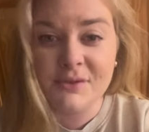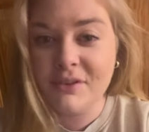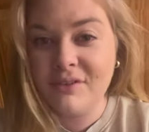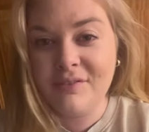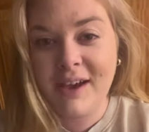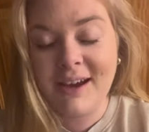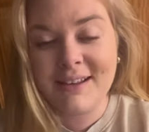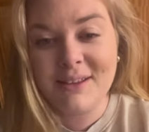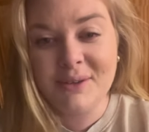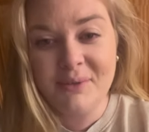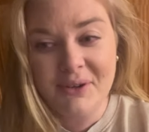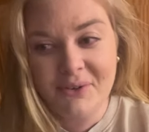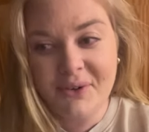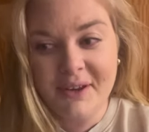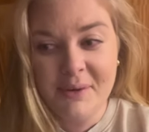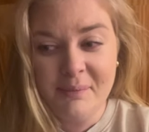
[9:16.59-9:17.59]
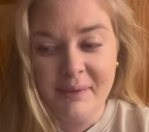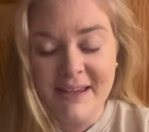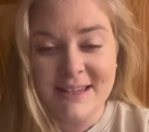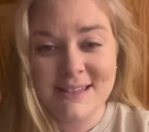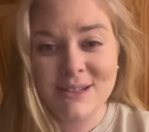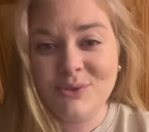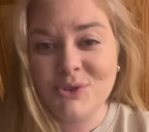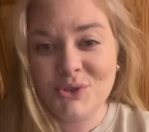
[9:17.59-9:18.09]
with the fact that we're not going to be
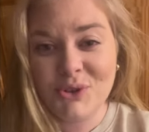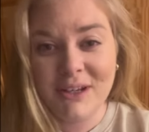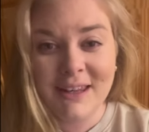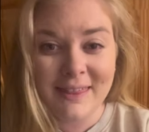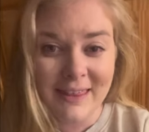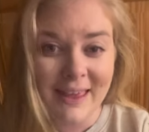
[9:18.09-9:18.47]
still joined at